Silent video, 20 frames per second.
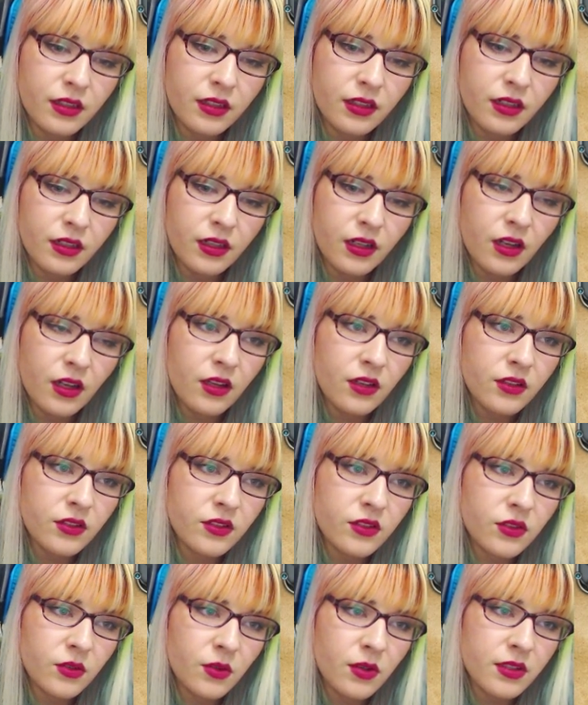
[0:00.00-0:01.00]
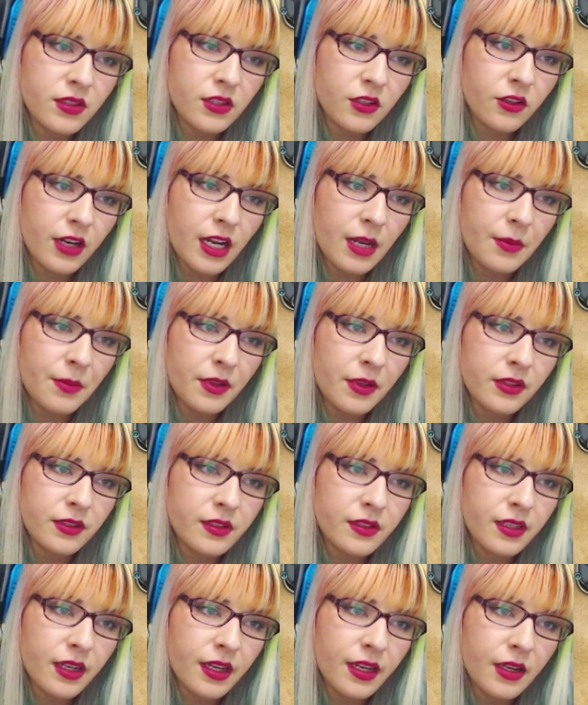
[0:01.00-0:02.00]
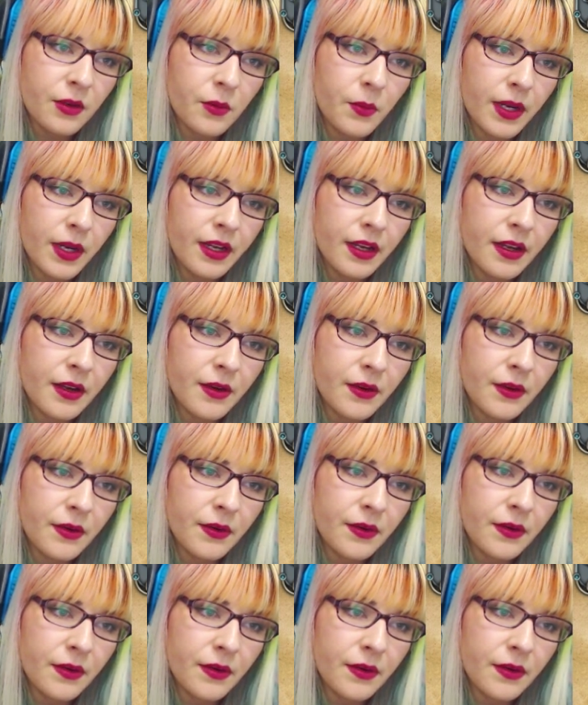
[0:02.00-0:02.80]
All sorts of crap on this guy. Wow.